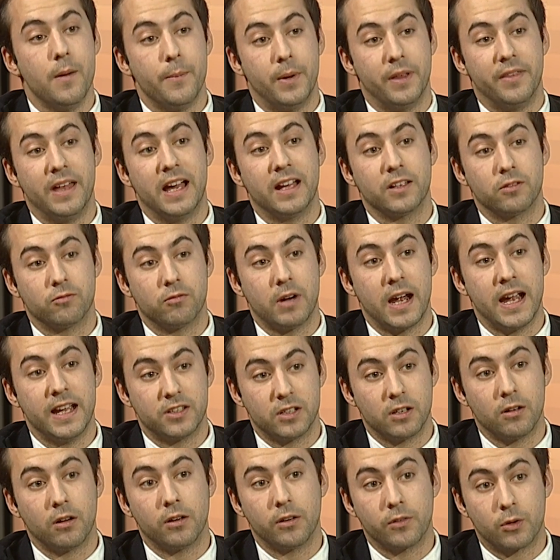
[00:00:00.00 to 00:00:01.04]
But that's
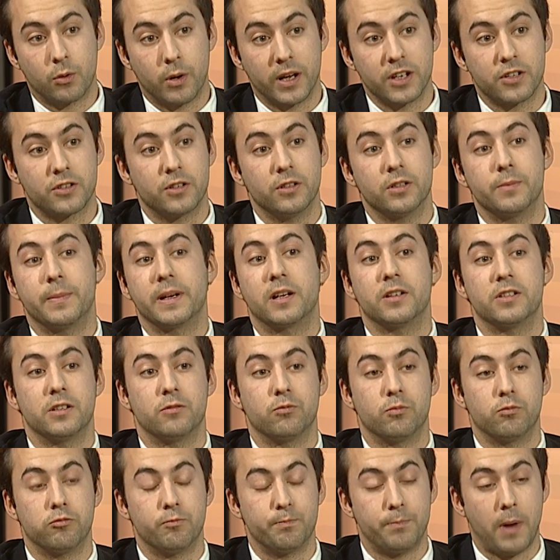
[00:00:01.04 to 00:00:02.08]
raised a lot of questions, because
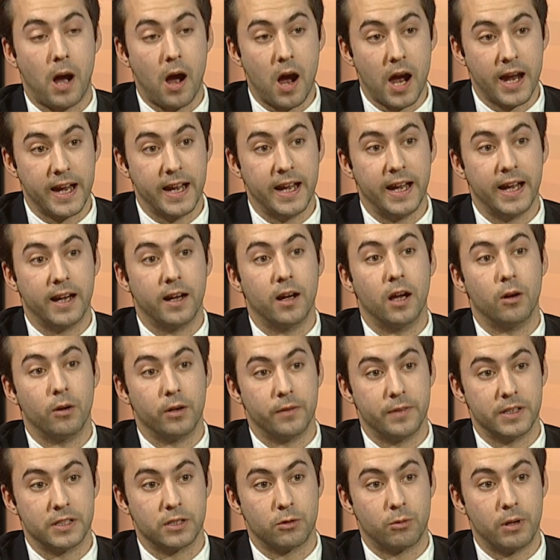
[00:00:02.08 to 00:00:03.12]
it's buying a
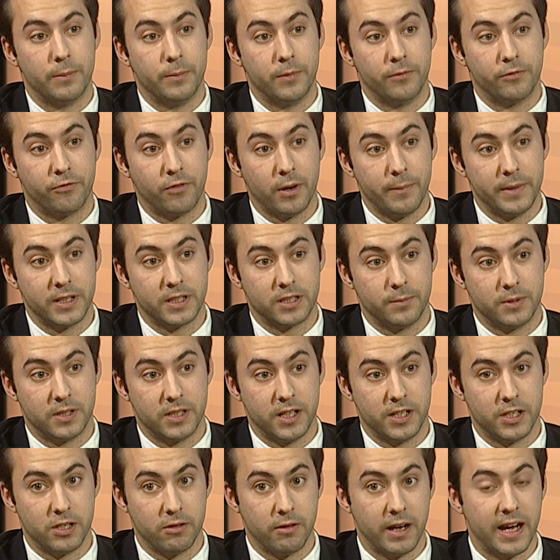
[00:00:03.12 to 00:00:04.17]
lot of this equipment from its
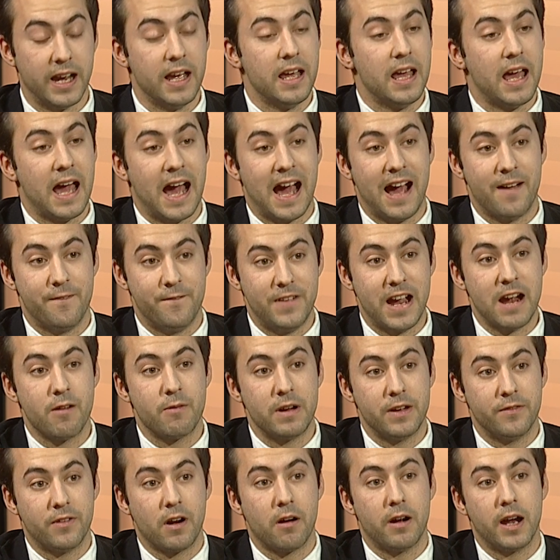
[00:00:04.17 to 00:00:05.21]
subsidiary at
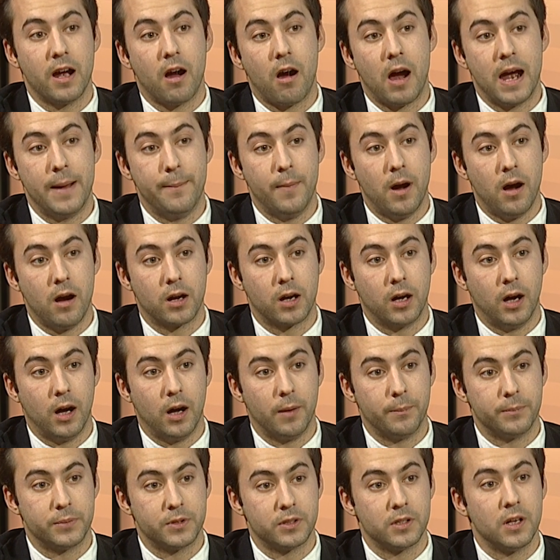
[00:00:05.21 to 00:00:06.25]
very, very high
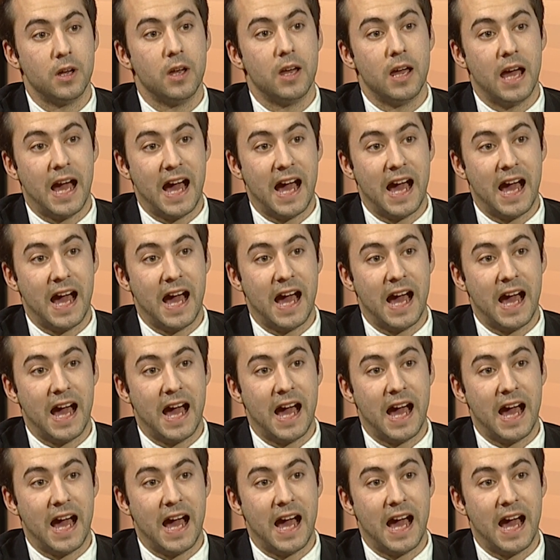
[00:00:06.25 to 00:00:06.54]
markups.